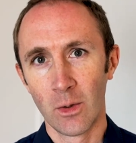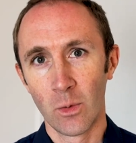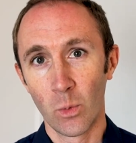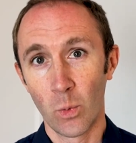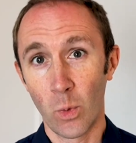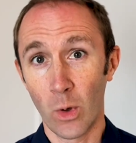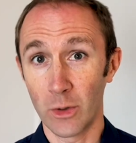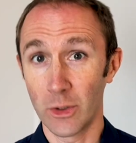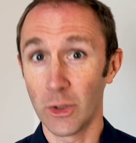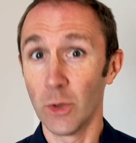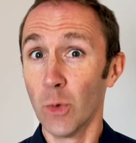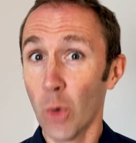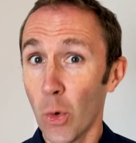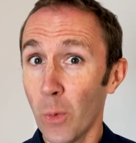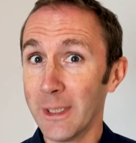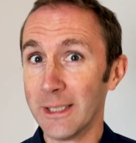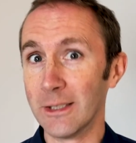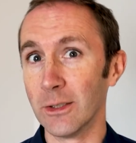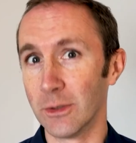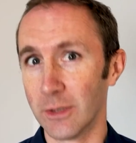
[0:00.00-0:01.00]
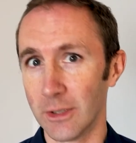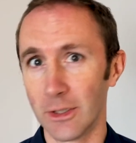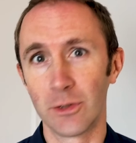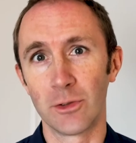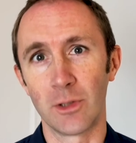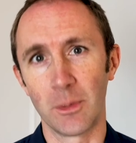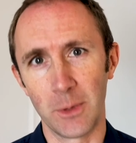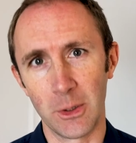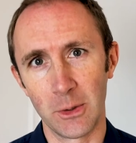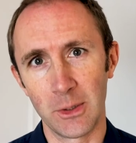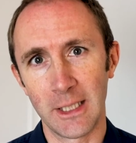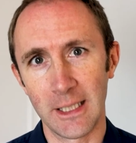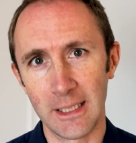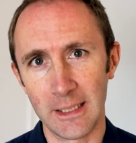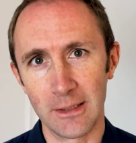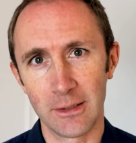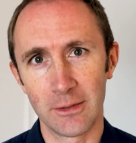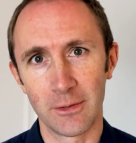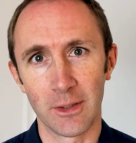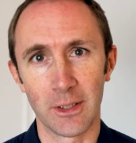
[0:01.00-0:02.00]
what you normally do to distribute
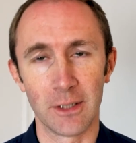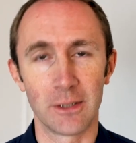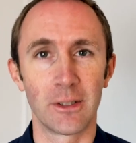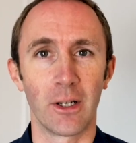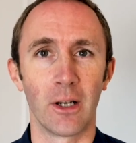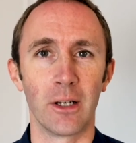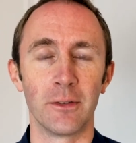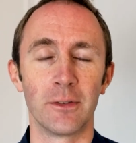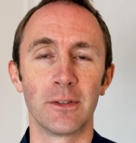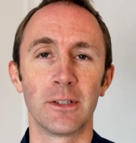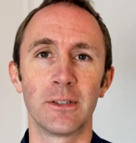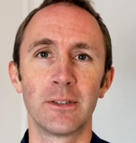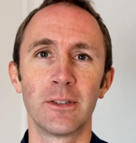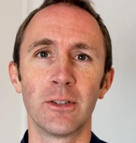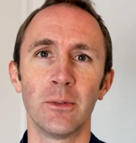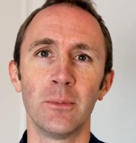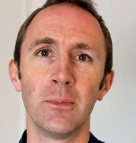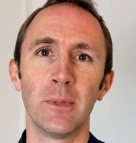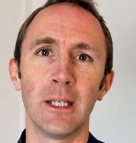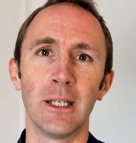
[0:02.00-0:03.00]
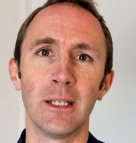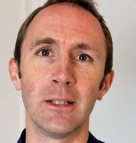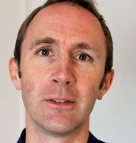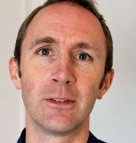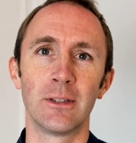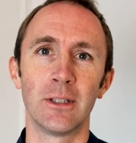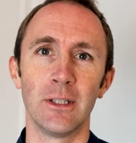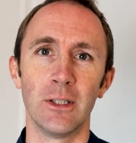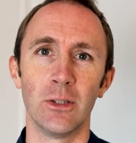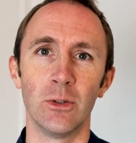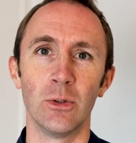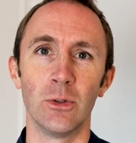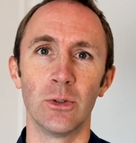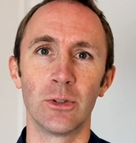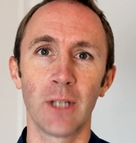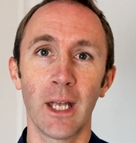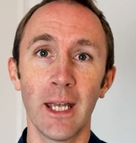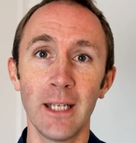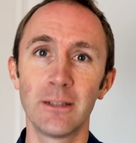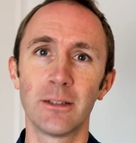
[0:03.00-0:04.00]
keys for this kind of system is to
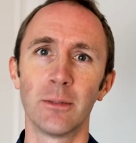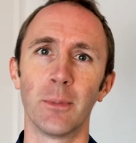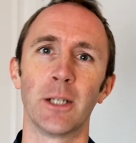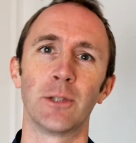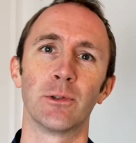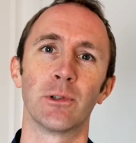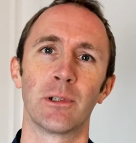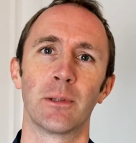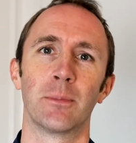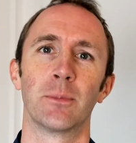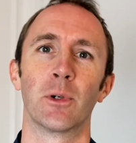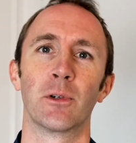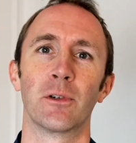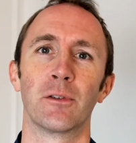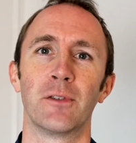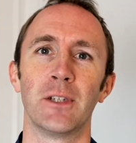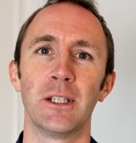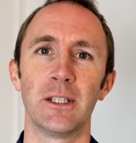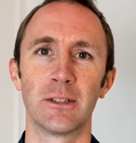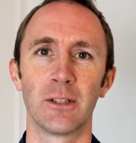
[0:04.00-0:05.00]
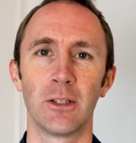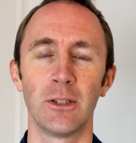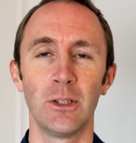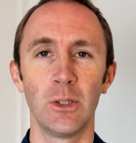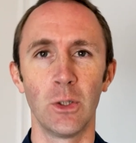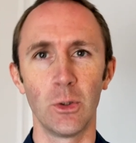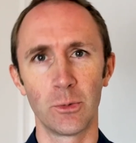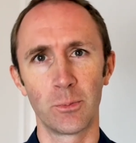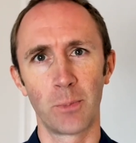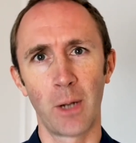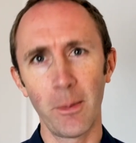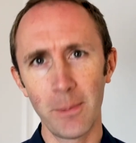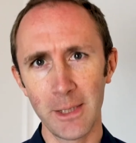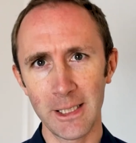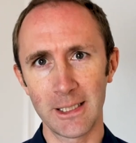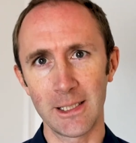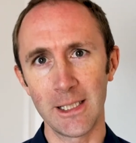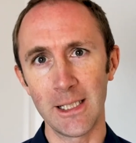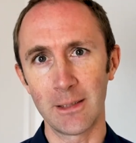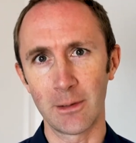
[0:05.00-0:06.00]
use asymmetric cryptography. So you use
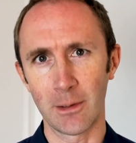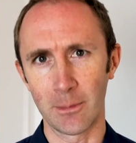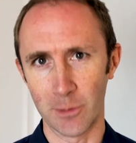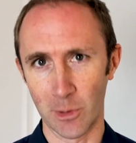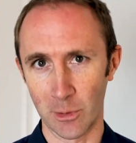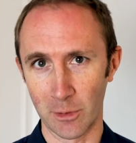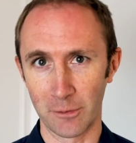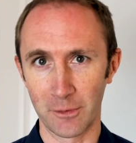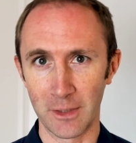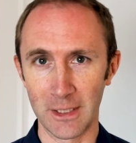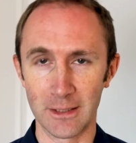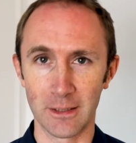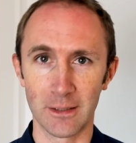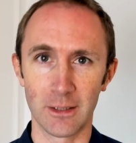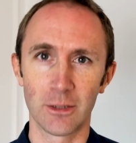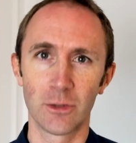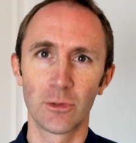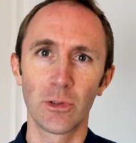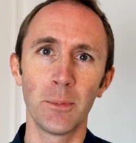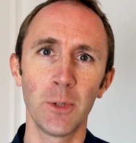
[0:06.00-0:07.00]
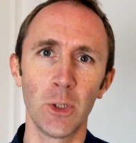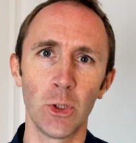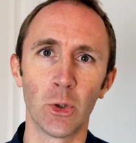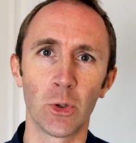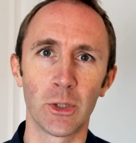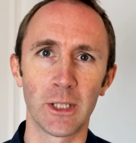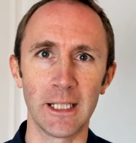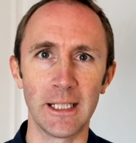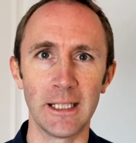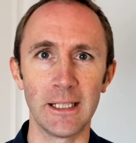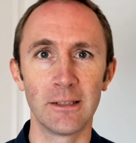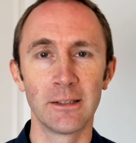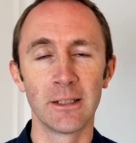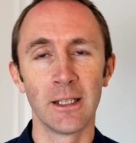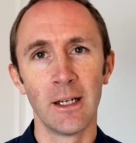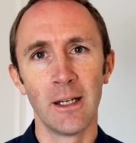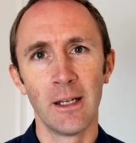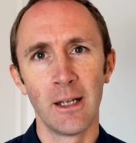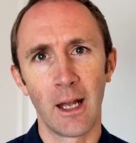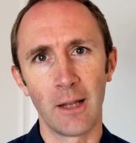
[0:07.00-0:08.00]
public key cryptography to distribute your keys,
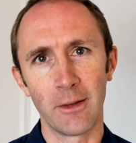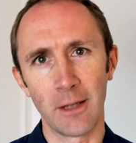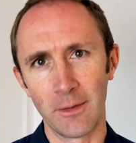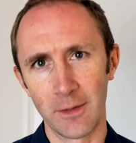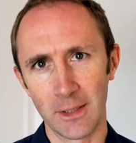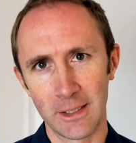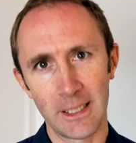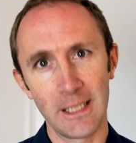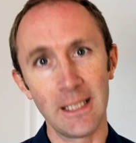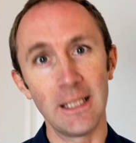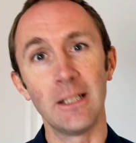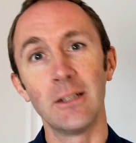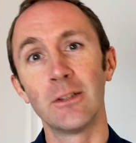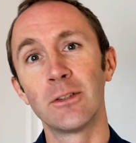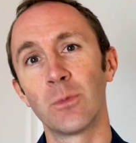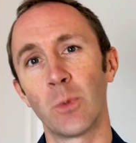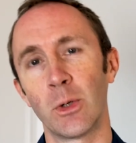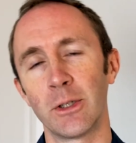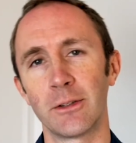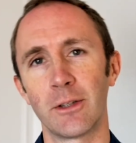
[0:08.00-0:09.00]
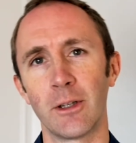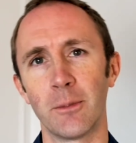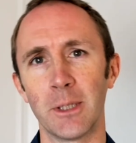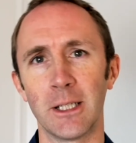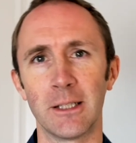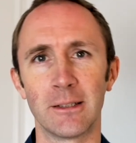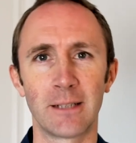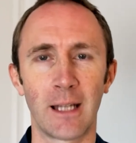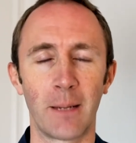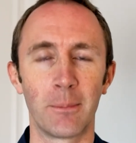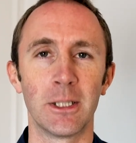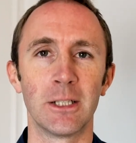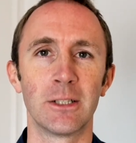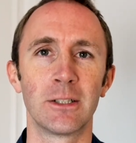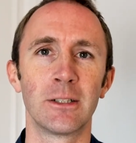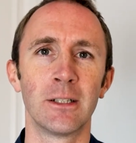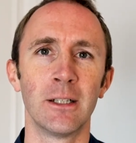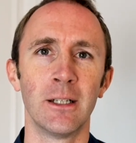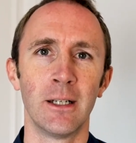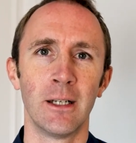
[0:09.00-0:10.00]
and then the keys, once they've been
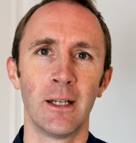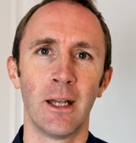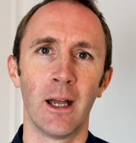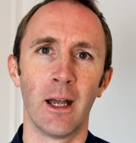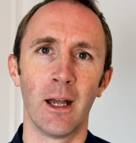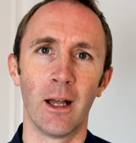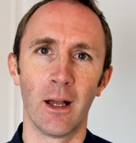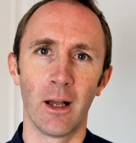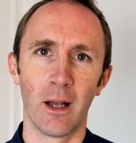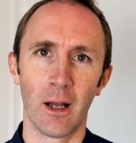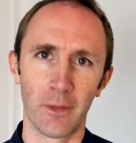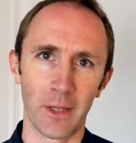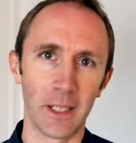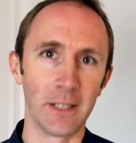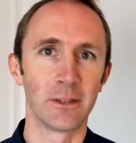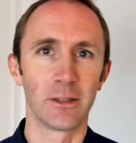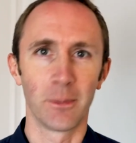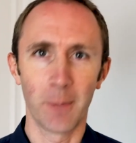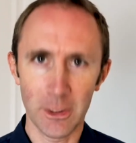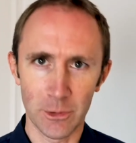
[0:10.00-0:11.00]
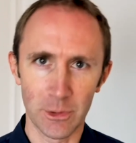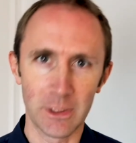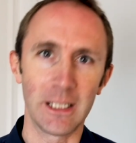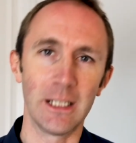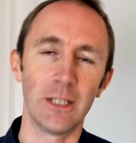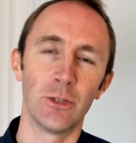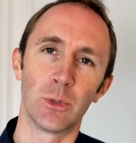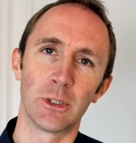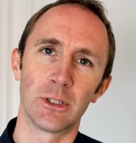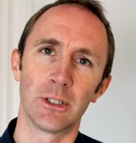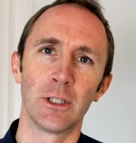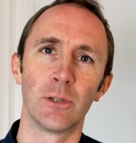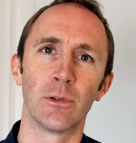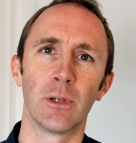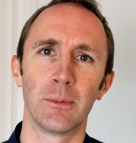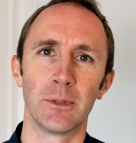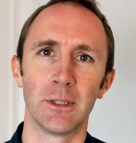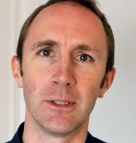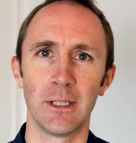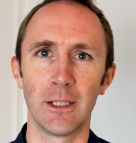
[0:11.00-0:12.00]
established, are then symmetric keys which
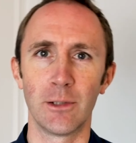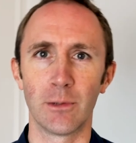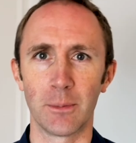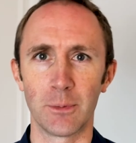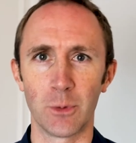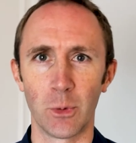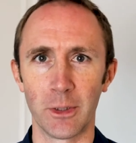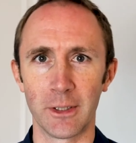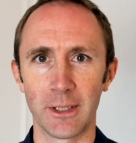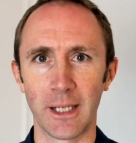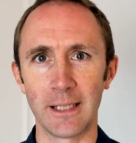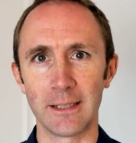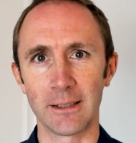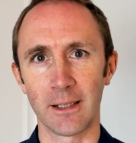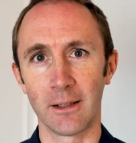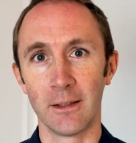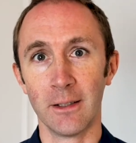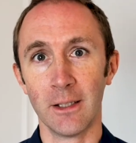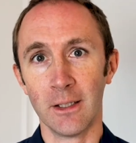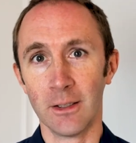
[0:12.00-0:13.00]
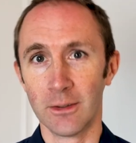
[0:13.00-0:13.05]
encrypt and decrypt all the data.